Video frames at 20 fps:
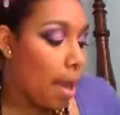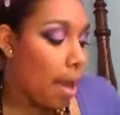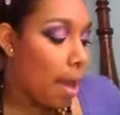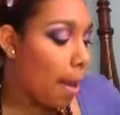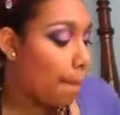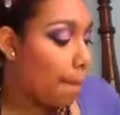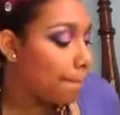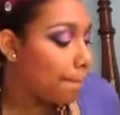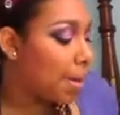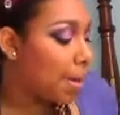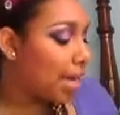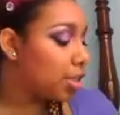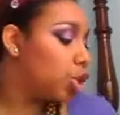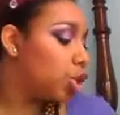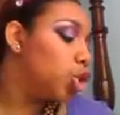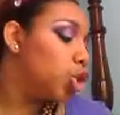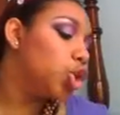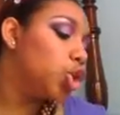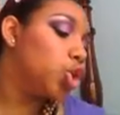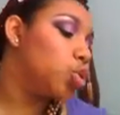I'm back
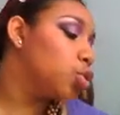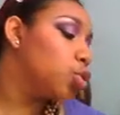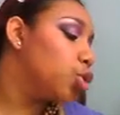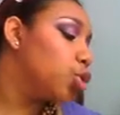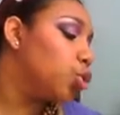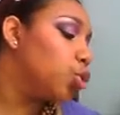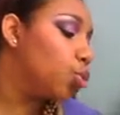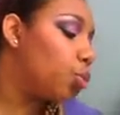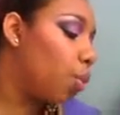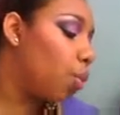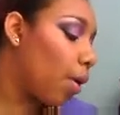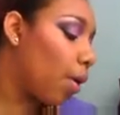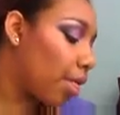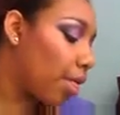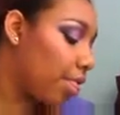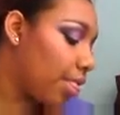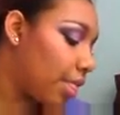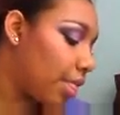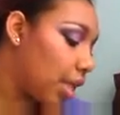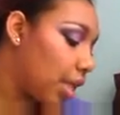to show you
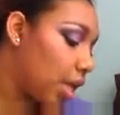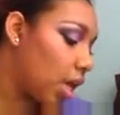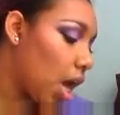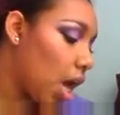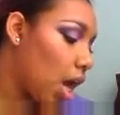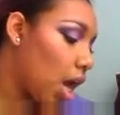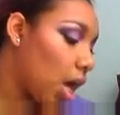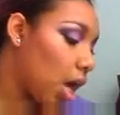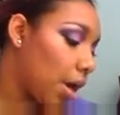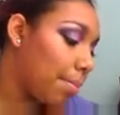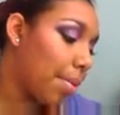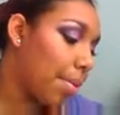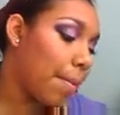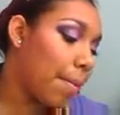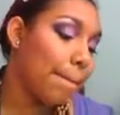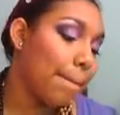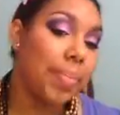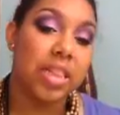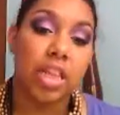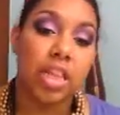the
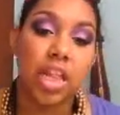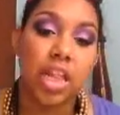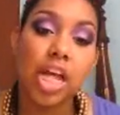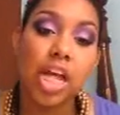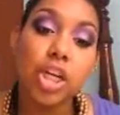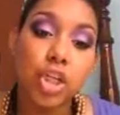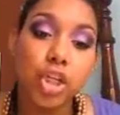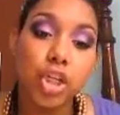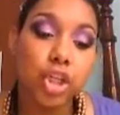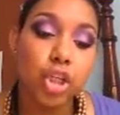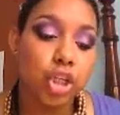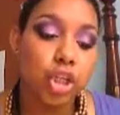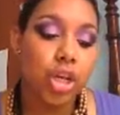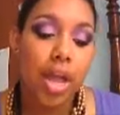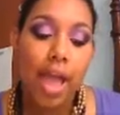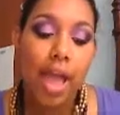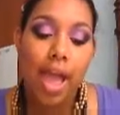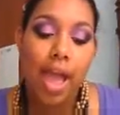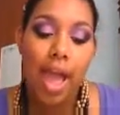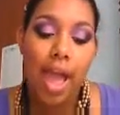blush,
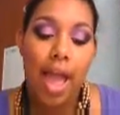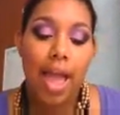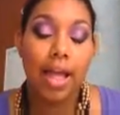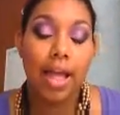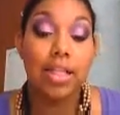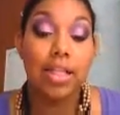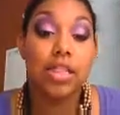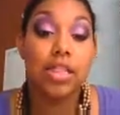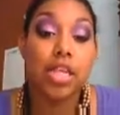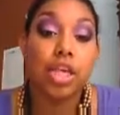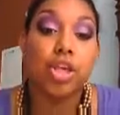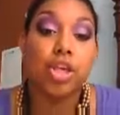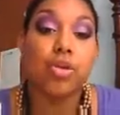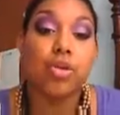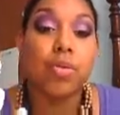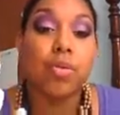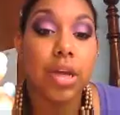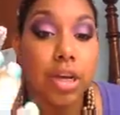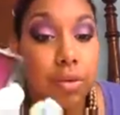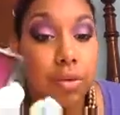and
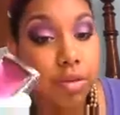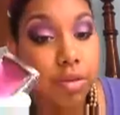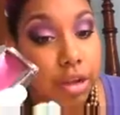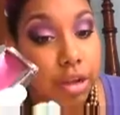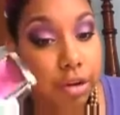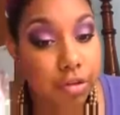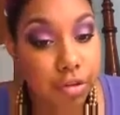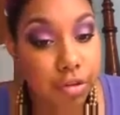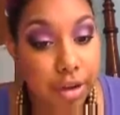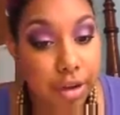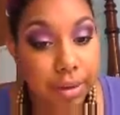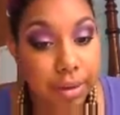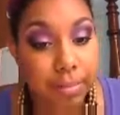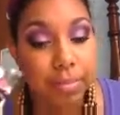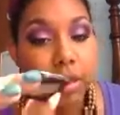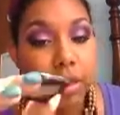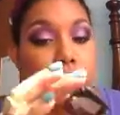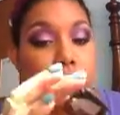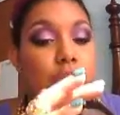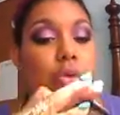you can use a cream
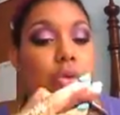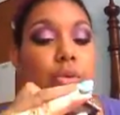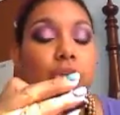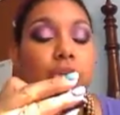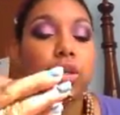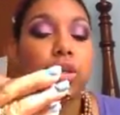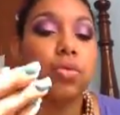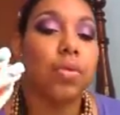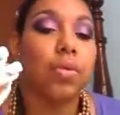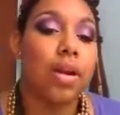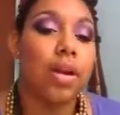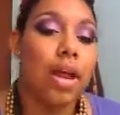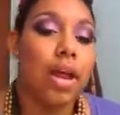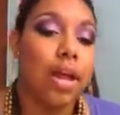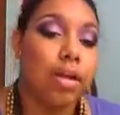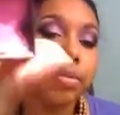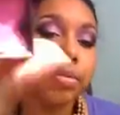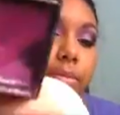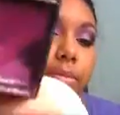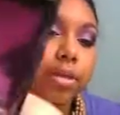blush, which is what
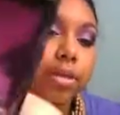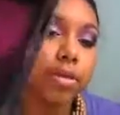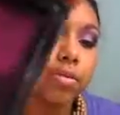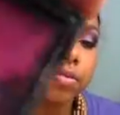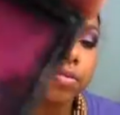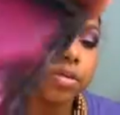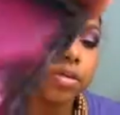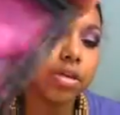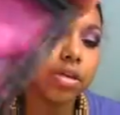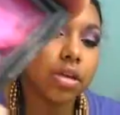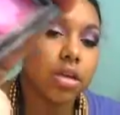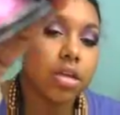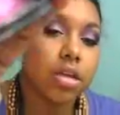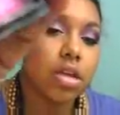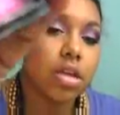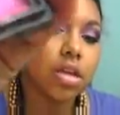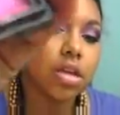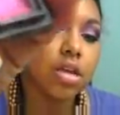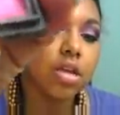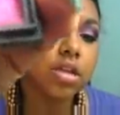I'll be using.
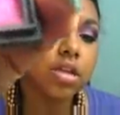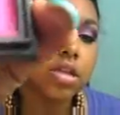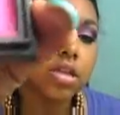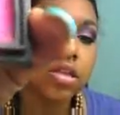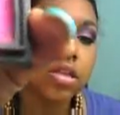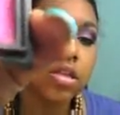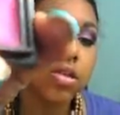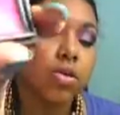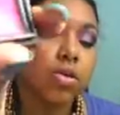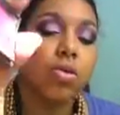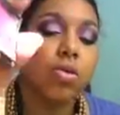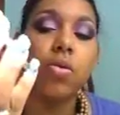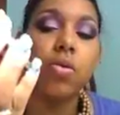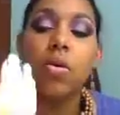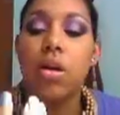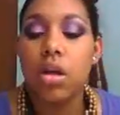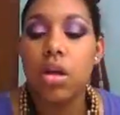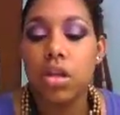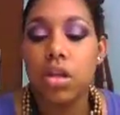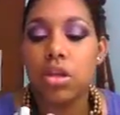So
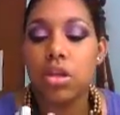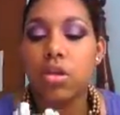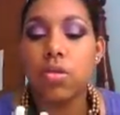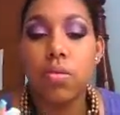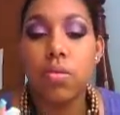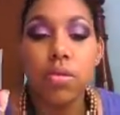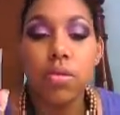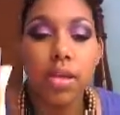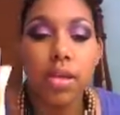use